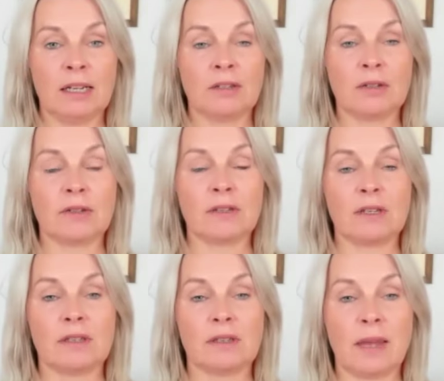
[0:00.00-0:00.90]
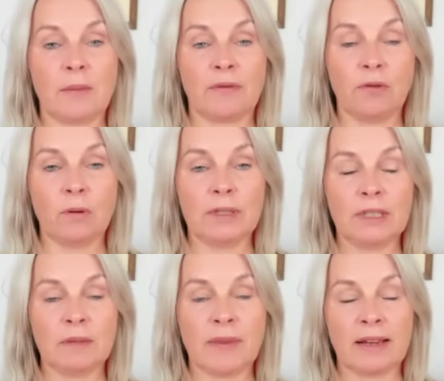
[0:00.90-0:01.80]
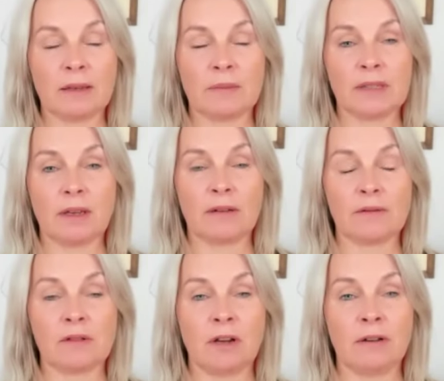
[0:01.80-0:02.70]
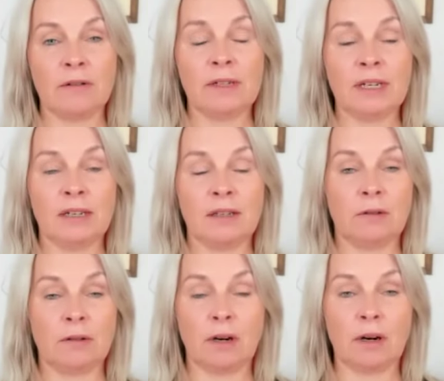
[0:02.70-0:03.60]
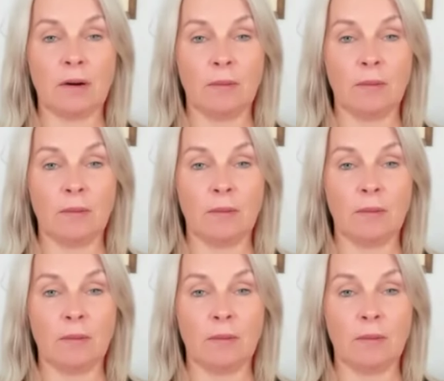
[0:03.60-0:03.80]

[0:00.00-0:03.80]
angels to step forward to make themselves known in your